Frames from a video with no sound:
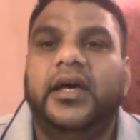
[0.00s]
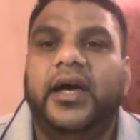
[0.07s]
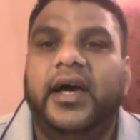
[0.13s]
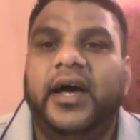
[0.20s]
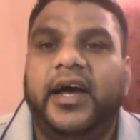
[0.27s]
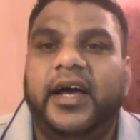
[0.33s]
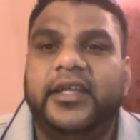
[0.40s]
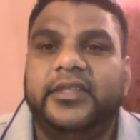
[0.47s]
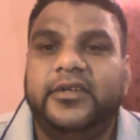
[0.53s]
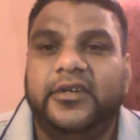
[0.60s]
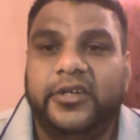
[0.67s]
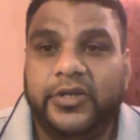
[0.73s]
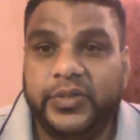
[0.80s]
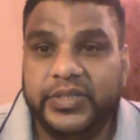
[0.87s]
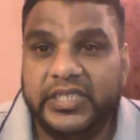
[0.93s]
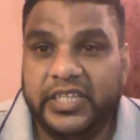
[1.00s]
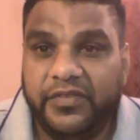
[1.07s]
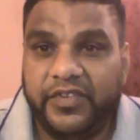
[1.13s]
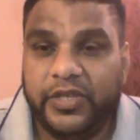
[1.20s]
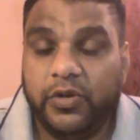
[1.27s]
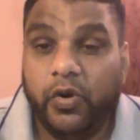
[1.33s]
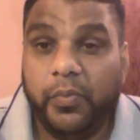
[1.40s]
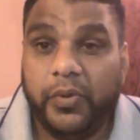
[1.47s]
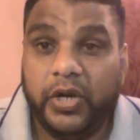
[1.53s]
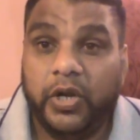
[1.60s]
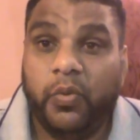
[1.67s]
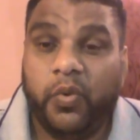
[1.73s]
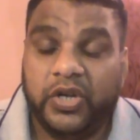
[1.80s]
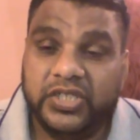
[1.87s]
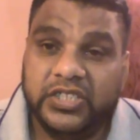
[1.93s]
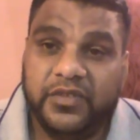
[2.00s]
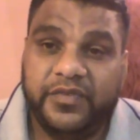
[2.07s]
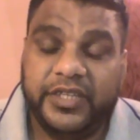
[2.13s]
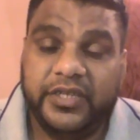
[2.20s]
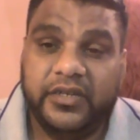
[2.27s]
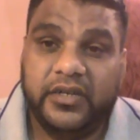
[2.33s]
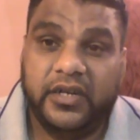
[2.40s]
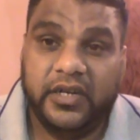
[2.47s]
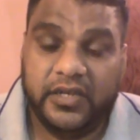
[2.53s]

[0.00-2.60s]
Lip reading: And all you go see the video, hope all you watch the video, all